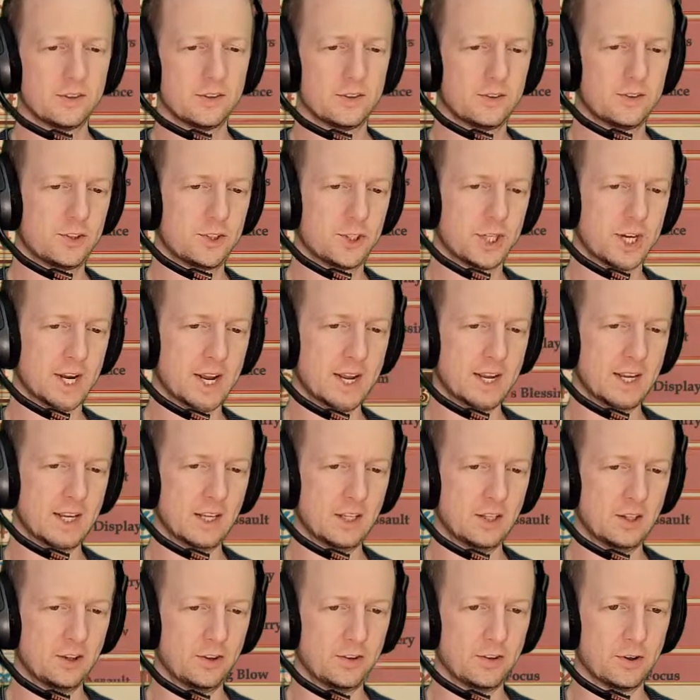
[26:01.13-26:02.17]

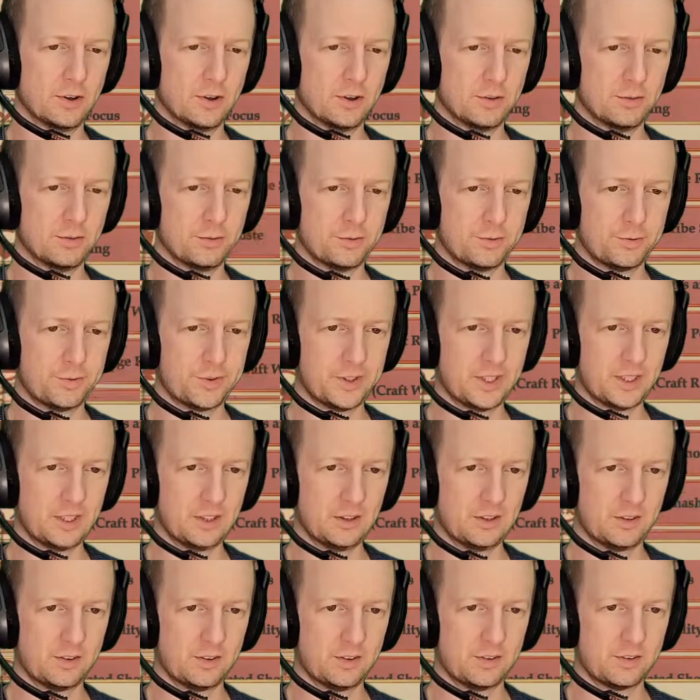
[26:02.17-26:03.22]
chains of
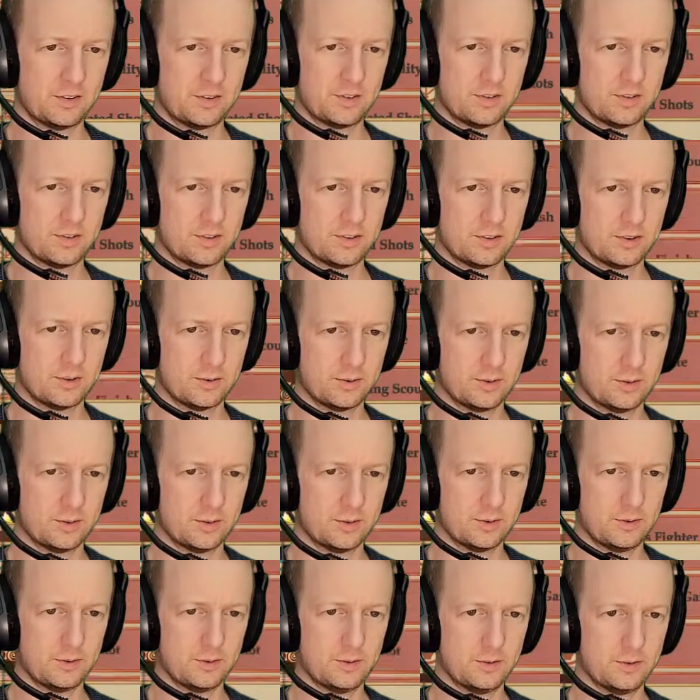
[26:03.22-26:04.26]
feats,
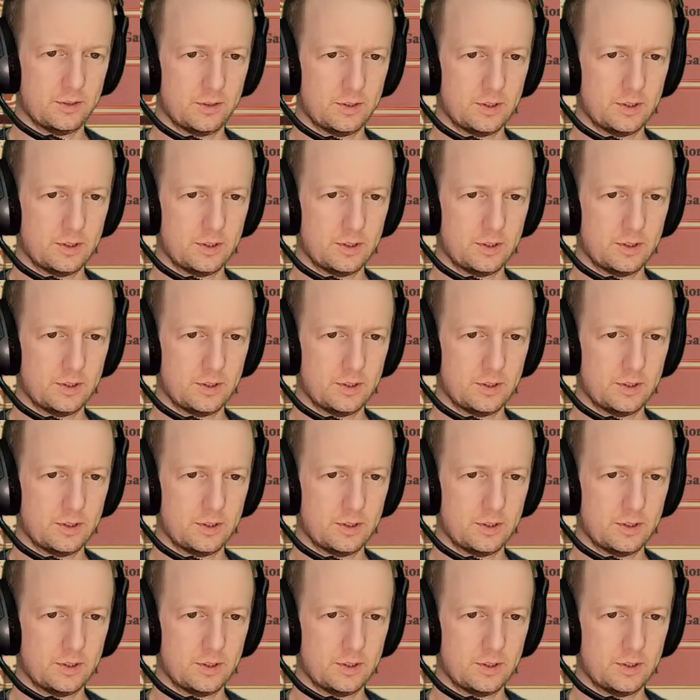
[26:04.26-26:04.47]
so it